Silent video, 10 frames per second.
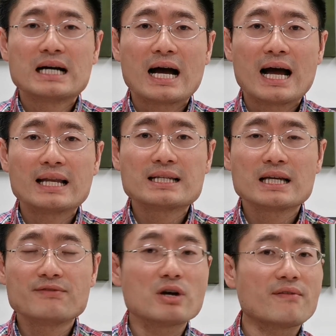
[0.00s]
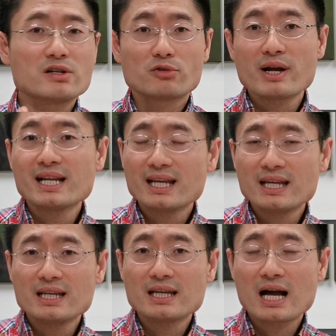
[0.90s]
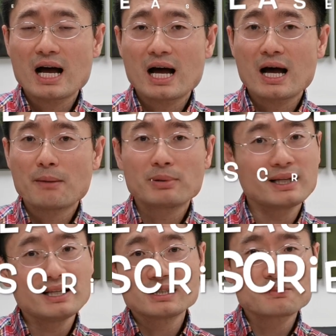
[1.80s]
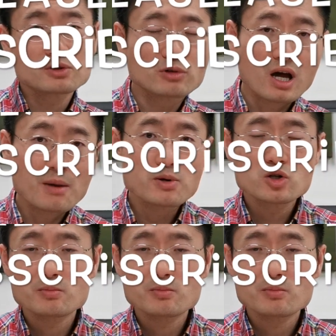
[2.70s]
And if you haven't already, please subscribe to